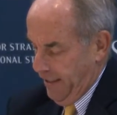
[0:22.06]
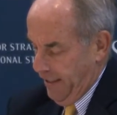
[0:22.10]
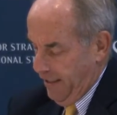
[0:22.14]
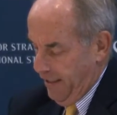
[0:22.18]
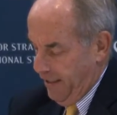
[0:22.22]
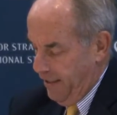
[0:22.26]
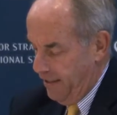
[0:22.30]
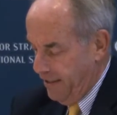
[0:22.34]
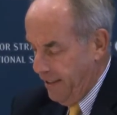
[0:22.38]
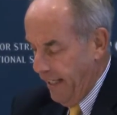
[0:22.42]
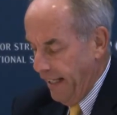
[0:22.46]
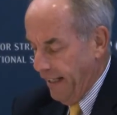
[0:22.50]

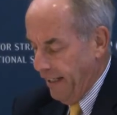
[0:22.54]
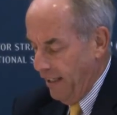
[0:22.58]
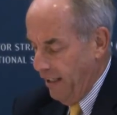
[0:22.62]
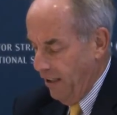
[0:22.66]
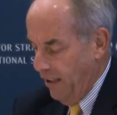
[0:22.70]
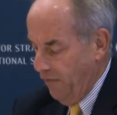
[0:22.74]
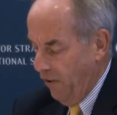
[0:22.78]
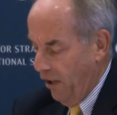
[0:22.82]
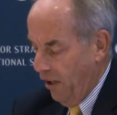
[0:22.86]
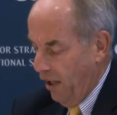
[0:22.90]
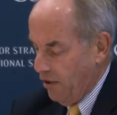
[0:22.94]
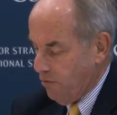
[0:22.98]
The second
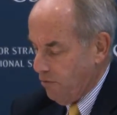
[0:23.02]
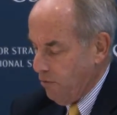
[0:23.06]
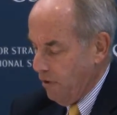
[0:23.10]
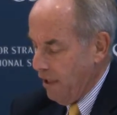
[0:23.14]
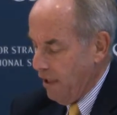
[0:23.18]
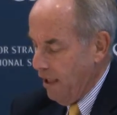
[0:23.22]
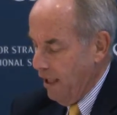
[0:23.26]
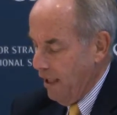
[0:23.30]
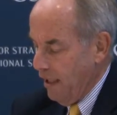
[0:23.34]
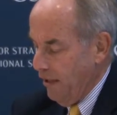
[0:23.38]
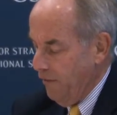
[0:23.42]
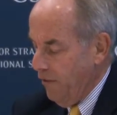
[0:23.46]
involves what
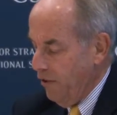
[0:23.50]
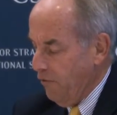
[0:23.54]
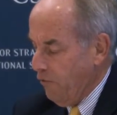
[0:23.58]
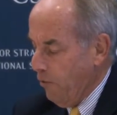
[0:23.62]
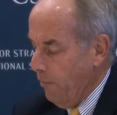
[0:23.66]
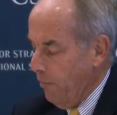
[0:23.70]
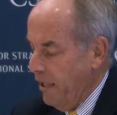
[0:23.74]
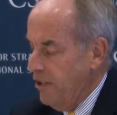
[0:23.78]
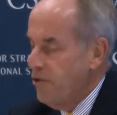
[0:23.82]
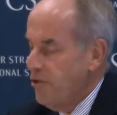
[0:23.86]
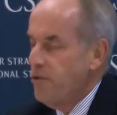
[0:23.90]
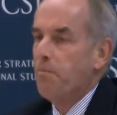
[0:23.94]
kind of
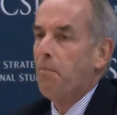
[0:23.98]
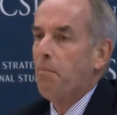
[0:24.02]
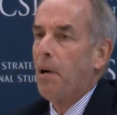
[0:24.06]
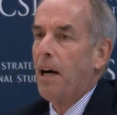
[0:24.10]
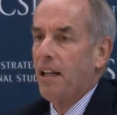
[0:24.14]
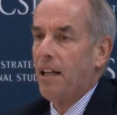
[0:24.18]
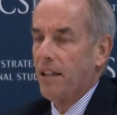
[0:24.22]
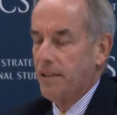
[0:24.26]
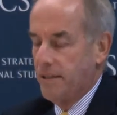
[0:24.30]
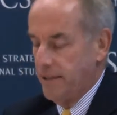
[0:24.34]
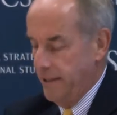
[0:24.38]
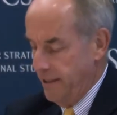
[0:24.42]
information
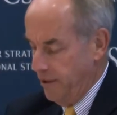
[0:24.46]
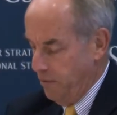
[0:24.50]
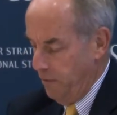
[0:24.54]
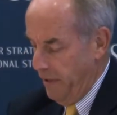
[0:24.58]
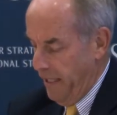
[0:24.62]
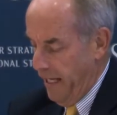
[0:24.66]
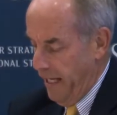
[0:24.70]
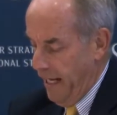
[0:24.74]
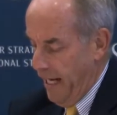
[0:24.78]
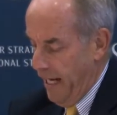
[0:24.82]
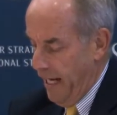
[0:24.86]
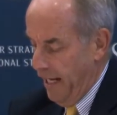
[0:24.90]
policies
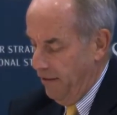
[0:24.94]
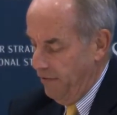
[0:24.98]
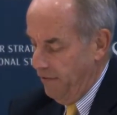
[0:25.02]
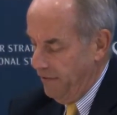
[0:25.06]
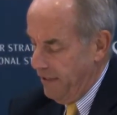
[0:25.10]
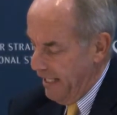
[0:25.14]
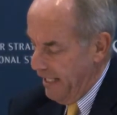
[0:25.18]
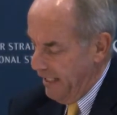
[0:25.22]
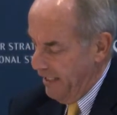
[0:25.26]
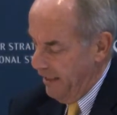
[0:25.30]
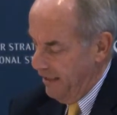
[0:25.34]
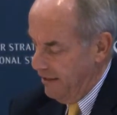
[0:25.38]
we have,
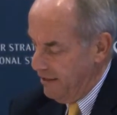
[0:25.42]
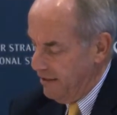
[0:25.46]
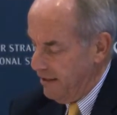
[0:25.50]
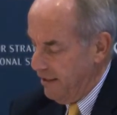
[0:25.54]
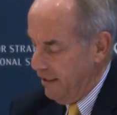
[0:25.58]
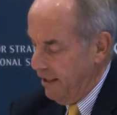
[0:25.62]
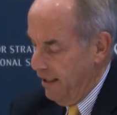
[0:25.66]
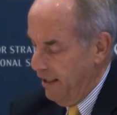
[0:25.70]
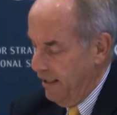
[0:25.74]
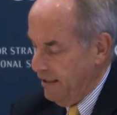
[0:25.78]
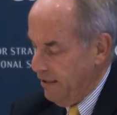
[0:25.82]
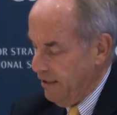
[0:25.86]
that is,
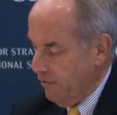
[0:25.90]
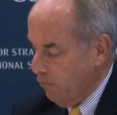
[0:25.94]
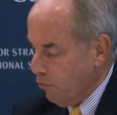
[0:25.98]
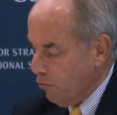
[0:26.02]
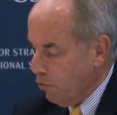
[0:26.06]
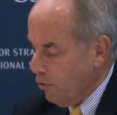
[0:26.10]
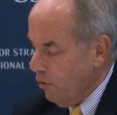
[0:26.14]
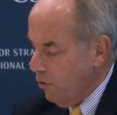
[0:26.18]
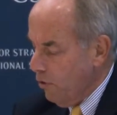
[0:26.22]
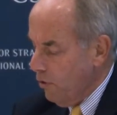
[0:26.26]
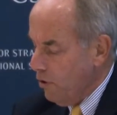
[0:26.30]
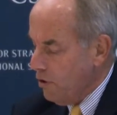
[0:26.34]
the kinds of
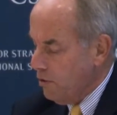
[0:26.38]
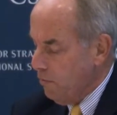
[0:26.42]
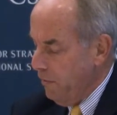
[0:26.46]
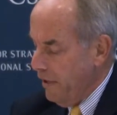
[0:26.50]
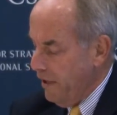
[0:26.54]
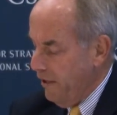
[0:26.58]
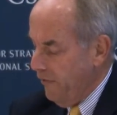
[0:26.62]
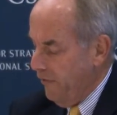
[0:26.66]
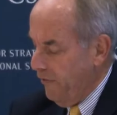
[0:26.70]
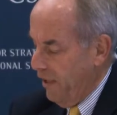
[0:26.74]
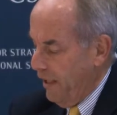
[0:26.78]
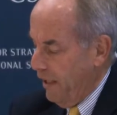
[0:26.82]
rules we
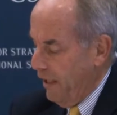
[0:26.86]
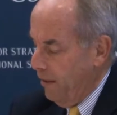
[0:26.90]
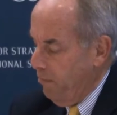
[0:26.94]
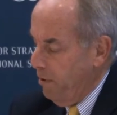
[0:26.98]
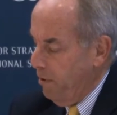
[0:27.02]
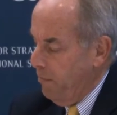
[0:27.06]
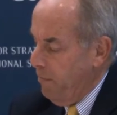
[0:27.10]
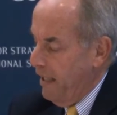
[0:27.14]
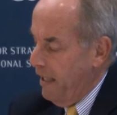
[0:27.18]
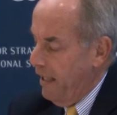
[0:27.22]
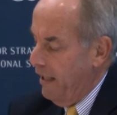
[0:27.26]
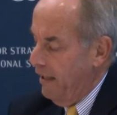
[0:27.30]
develop
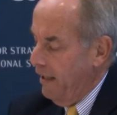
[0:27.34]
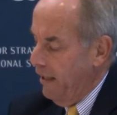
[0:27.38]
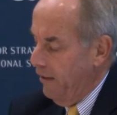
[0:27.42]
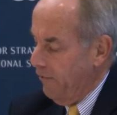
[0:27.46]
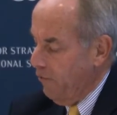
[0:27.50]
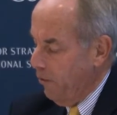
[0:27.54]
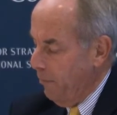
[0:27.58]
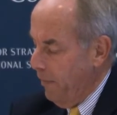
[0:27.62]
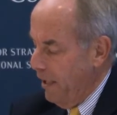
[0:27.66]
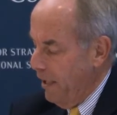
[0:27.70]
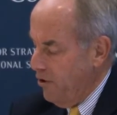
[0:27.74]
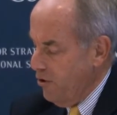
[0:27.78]
about
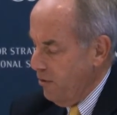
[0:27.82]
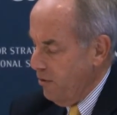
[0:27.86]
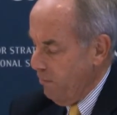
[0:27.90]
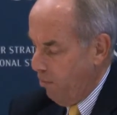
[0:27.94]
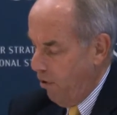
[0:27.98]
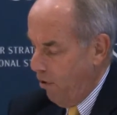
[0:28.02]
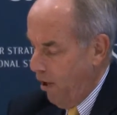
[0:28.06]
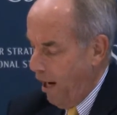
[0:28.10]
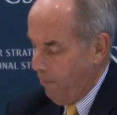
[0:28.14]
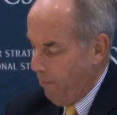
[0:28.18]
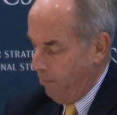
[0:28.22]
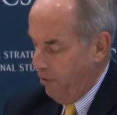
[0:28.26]
information
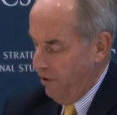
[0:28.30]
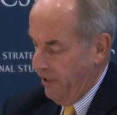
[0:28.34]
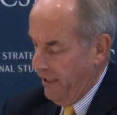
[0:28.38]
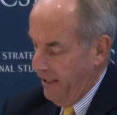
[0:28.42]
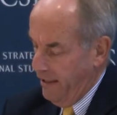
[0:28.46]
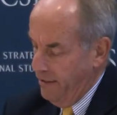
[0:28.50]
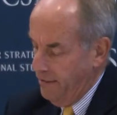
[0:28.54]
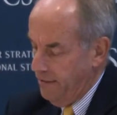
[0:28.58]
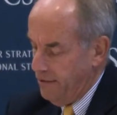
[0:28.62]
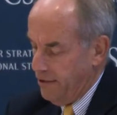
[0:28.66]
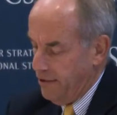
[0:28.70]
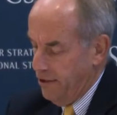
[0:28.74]

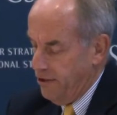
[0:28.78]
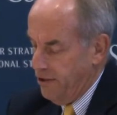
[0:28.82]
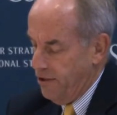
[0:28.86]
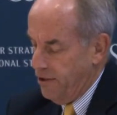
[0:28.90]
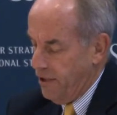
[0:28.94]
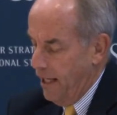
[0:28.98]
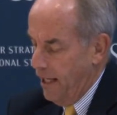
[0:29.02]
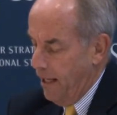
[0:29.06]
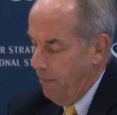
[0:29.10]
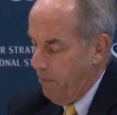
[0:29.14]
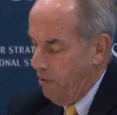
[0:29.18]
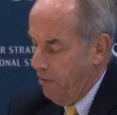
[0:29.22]
property, such as
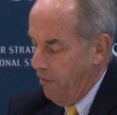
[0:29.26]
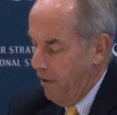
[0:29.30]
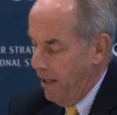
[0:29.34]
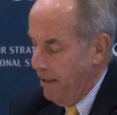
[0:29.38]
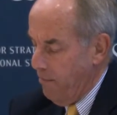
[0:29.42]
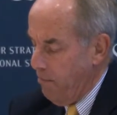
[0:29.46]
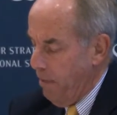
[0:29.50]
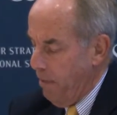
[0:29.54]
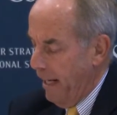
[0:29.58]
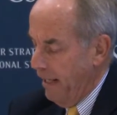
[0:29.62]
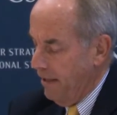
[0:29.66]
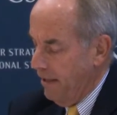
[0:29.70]

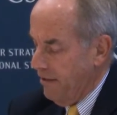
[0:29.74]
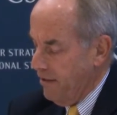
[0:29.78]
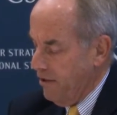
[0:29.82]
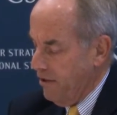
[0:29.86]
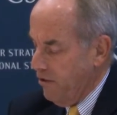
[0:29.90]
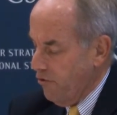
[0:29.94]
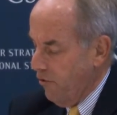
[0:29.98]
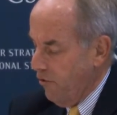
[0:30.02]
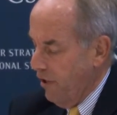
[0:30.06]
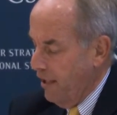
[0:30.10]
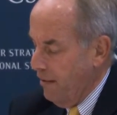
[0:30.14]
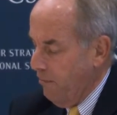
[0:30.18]
copyright, patents,
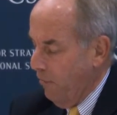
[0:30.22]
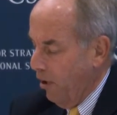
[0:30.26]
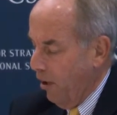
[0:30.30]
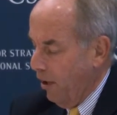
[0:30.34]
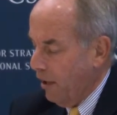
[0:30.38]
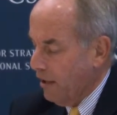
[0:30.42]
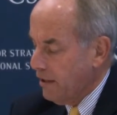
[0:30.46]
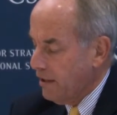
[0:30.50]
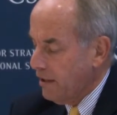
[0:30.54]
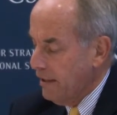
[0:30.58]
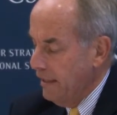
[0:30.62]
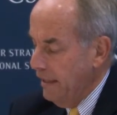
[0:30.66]
and
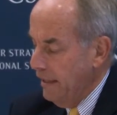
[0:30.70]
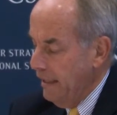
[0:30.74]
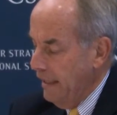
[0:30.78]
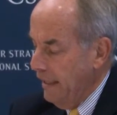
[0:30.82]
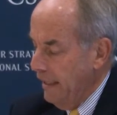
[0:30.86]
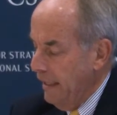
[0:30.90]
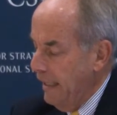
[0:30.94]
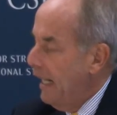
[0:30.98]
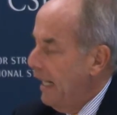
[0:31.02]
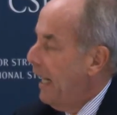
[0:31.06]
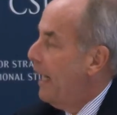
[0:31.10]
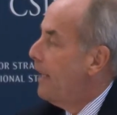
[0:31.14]
trademarks,
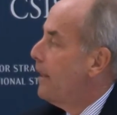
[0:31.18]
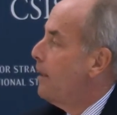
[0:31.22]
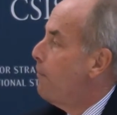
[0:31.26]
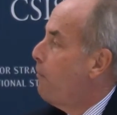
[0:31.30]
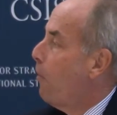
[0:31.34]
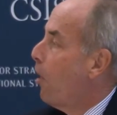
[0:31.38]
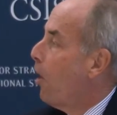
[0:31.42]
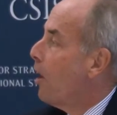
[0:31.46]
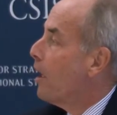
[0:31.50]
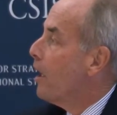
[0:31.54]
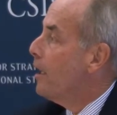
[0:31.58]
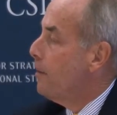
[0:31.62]
and the
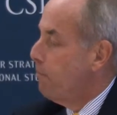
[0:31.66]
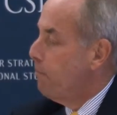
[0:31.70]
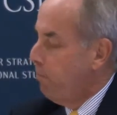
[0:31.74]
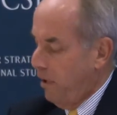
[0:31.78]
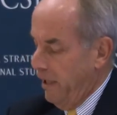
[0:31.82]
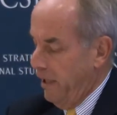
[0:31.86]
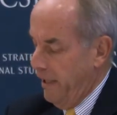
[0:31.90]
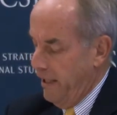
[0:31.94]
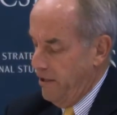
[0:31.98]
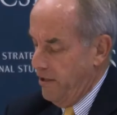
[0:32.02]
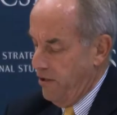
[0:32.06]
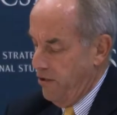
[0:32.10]

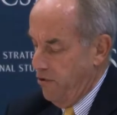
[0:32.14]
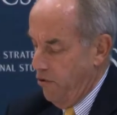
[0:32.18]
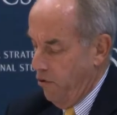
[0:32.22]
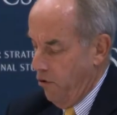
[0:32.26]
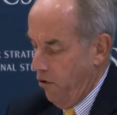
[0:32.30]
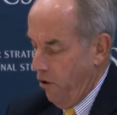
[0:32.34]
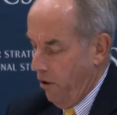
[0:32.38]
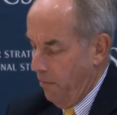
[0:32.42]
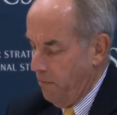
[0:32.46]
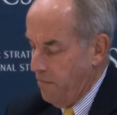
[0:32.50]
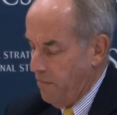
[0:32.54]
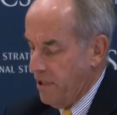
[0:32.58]
marketplace
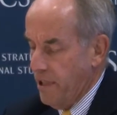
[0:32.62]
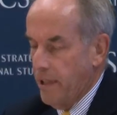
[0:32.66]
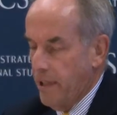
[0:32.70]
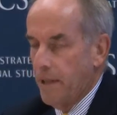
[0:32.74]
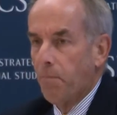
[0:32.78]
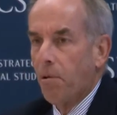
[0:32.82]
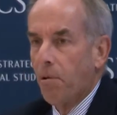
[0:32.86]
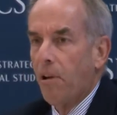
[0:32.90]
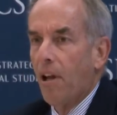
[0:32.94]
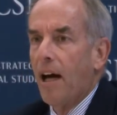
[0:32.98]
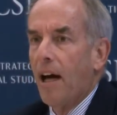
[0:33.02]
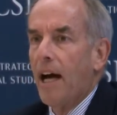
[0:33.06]
norms that
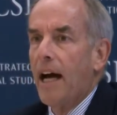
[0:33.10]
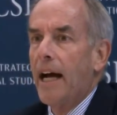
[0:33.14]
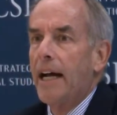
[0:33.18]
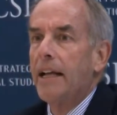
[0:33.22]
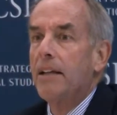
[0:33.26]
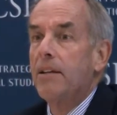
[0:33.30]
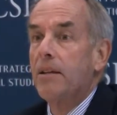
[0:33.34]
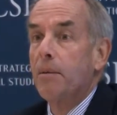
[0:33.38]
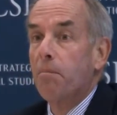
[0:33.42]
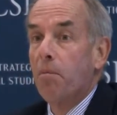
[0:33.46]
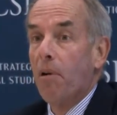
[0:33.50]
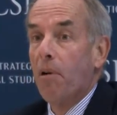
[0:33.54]

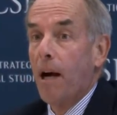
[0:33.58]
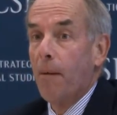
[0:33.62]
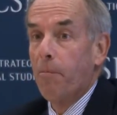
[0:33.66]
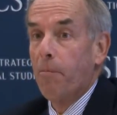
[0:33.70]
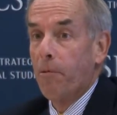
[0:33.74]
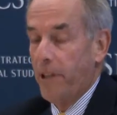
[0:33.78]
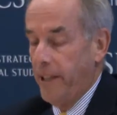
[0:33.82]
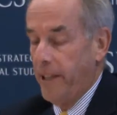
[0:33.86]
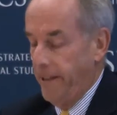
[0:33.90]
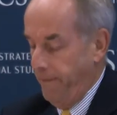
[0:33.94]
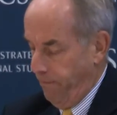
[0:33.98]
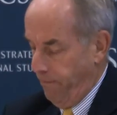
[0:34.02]
apply to
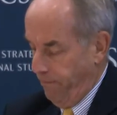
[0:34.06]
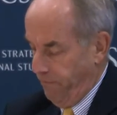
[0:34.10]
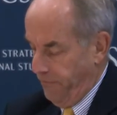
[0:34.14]
property.